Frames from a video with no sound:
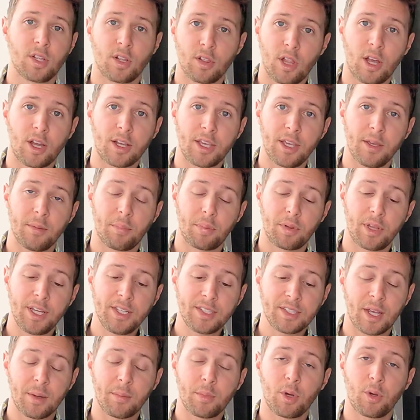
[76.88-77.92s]
To lock it in
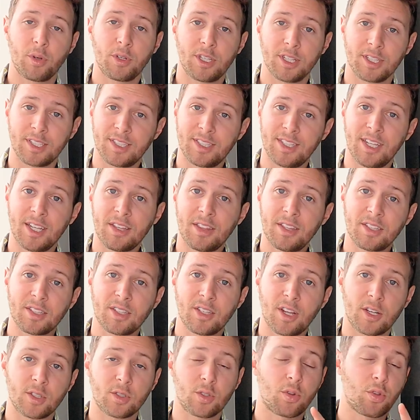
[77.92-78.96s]
place, I'm going to stick this
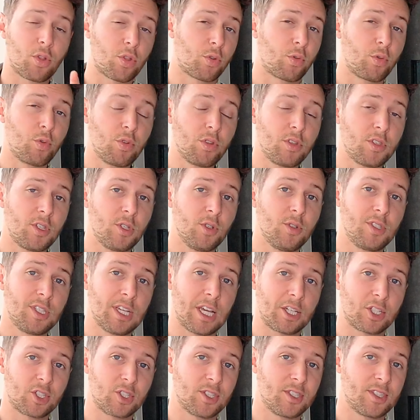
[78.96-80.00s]
nozzle through the two
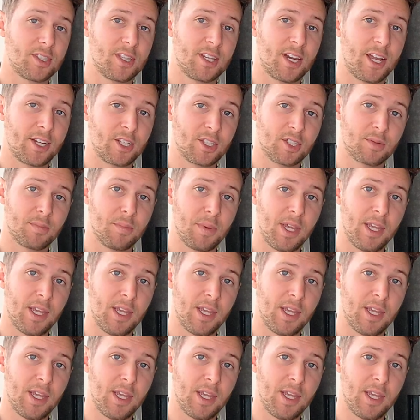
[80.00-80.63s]
sections that I just